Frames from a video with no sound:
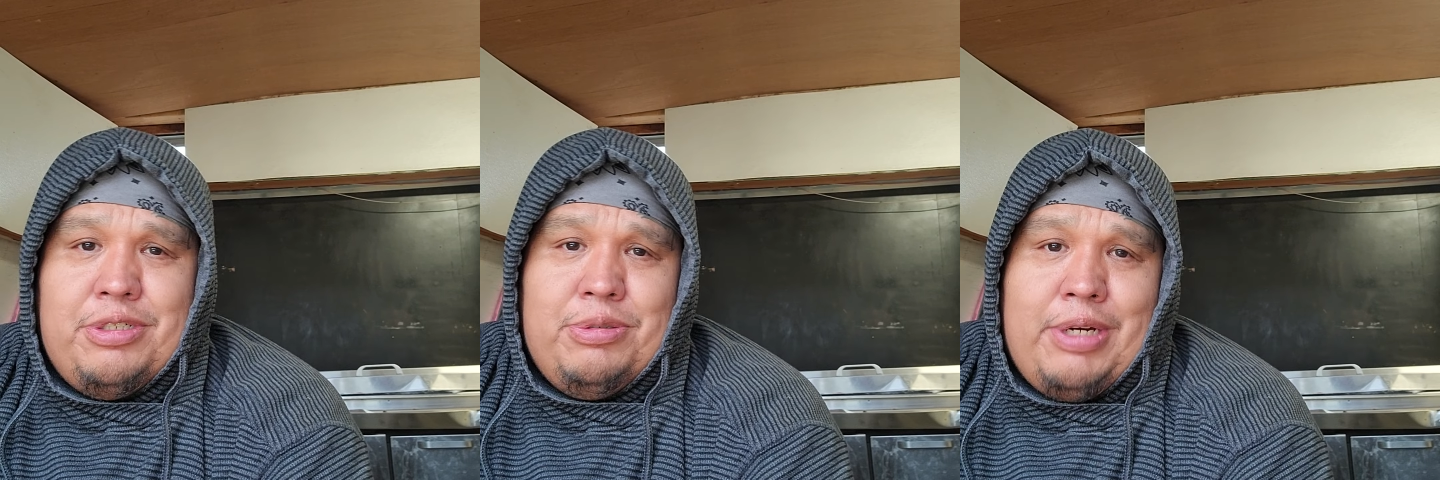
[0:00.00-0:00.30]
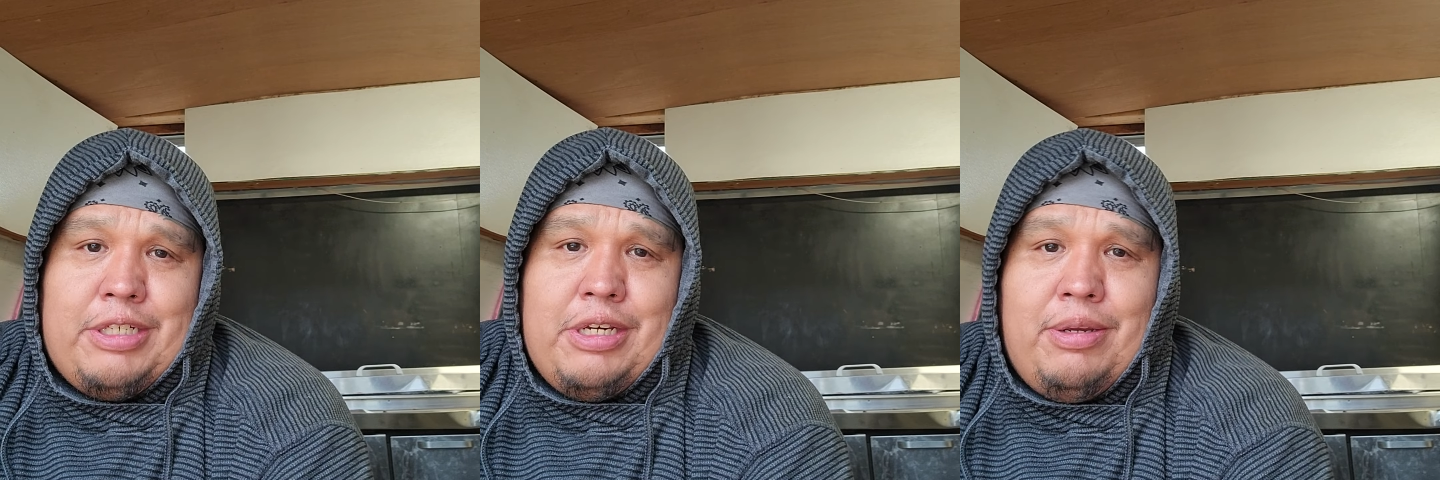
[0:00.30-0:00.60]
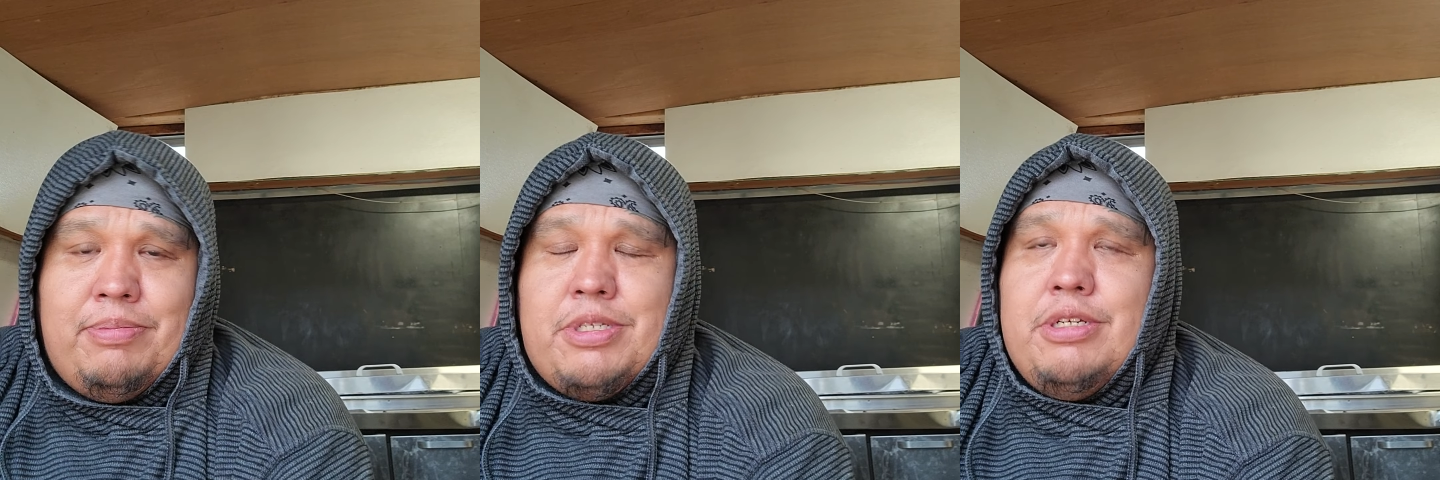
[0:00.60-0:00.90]
too at
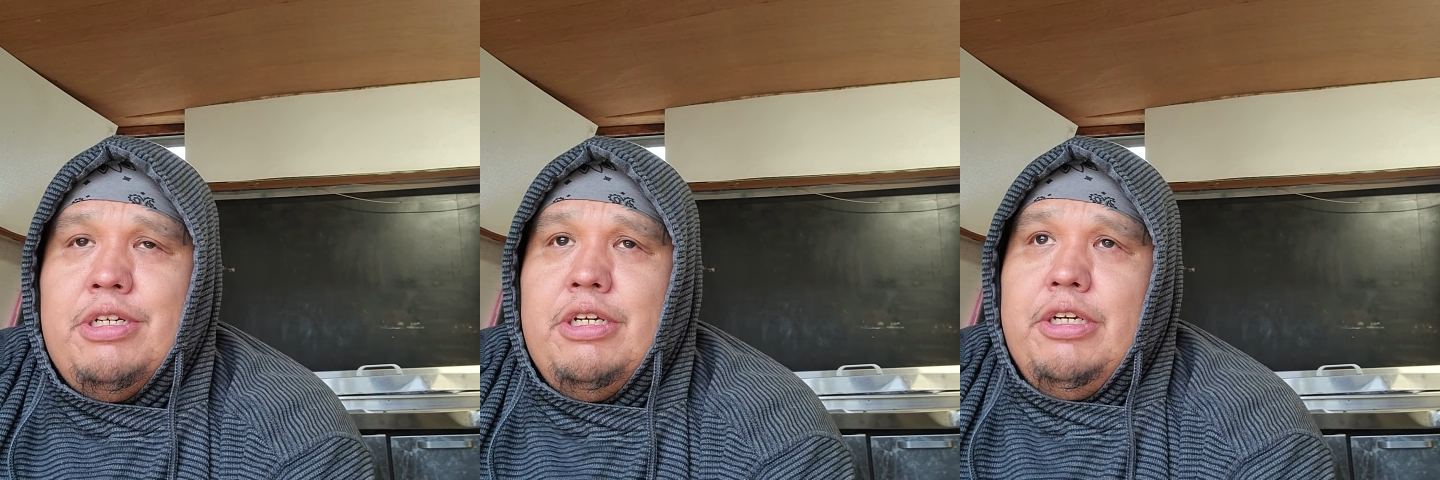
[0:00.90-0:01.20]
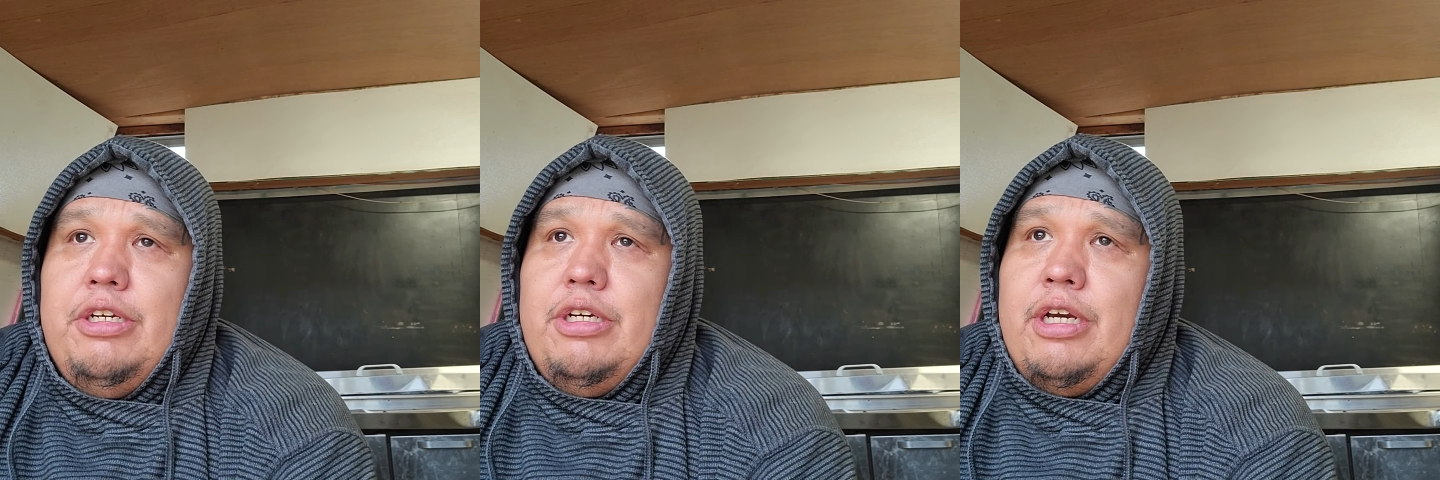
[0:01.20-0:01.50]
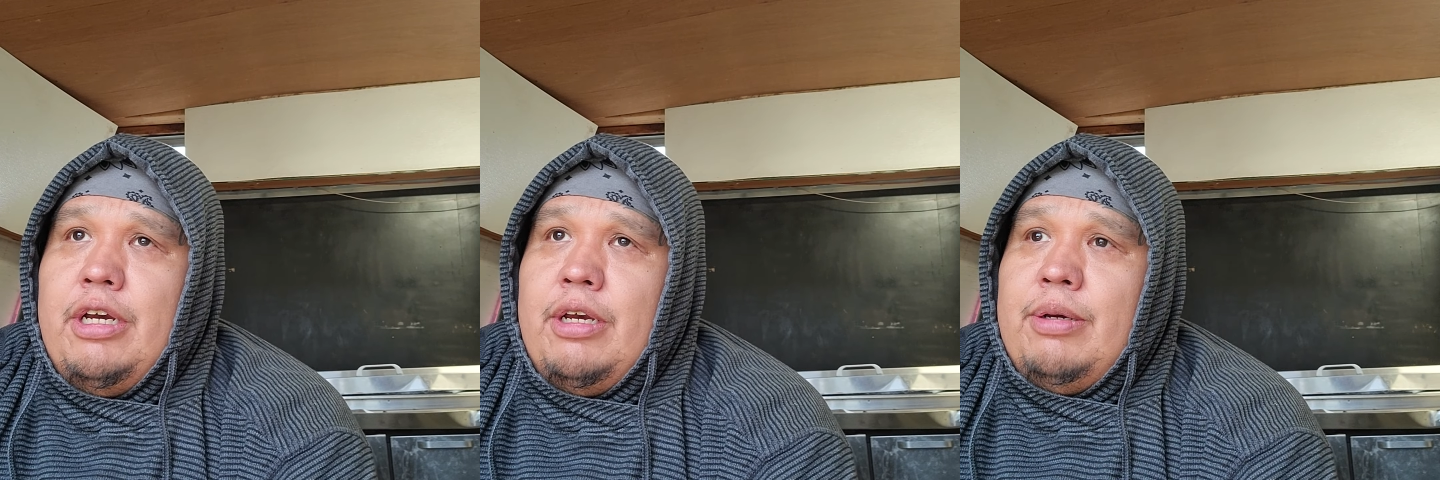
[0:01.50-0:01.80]
times.
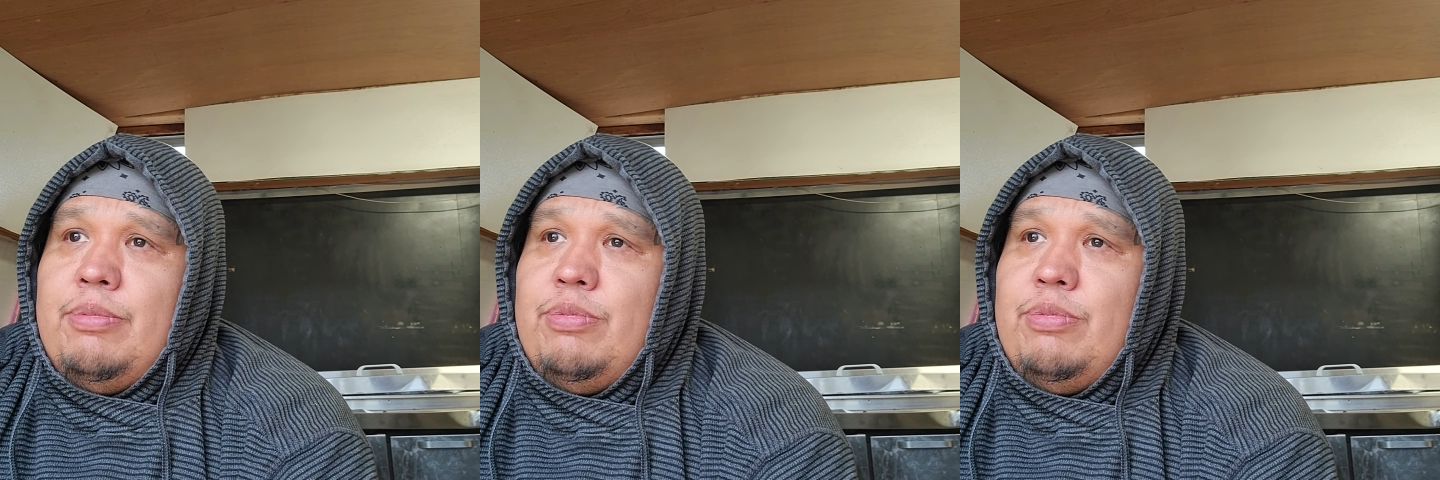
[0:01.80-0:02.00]
Uh,